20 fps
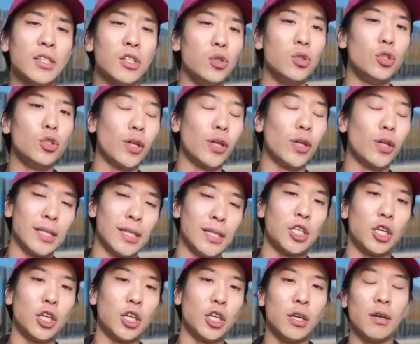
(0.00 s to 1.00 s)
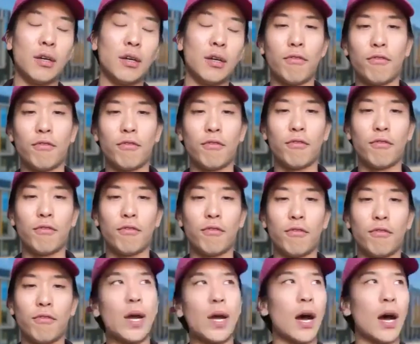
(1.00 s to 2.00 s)
you transitioned
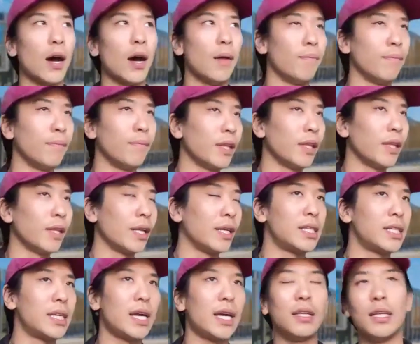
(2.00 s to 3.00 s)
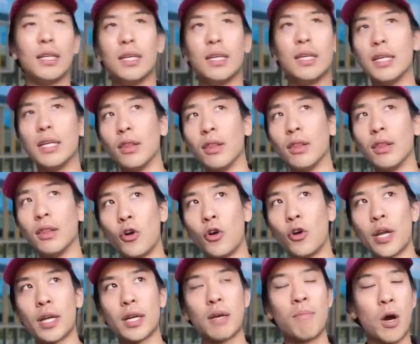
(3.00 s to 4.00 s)
from, let's say, the
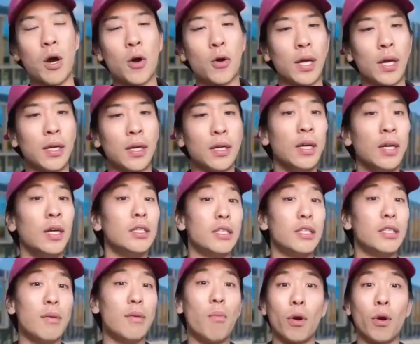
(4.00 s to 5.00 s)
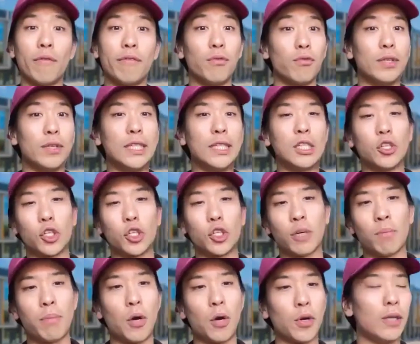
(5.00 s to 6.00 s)
learning component to more of the research
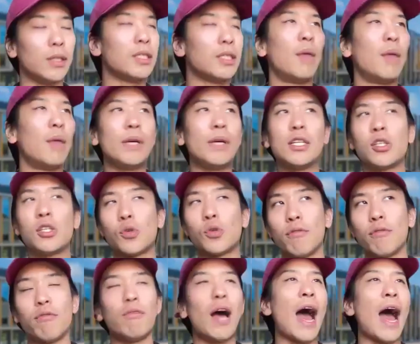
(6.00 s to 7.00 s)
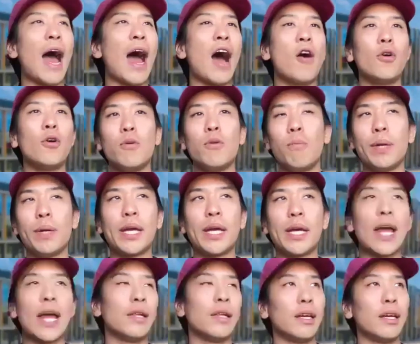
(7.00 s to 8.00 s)
component? Tell me sort of how you
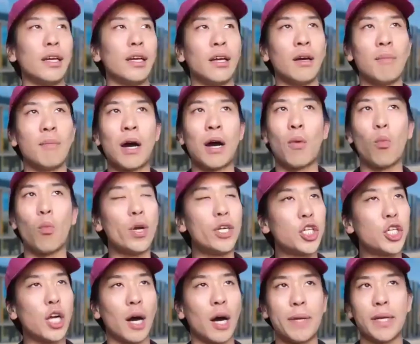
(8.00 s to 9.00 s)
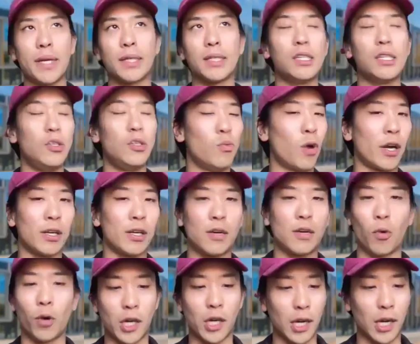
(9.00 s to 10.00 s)
began thinking about which topics you wanted to
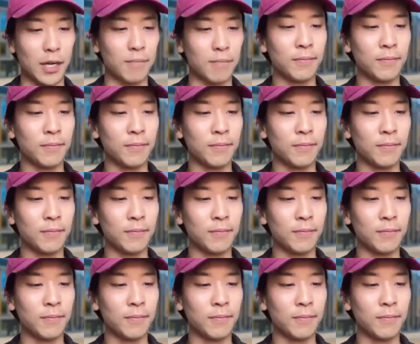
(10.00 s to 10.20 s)
work on.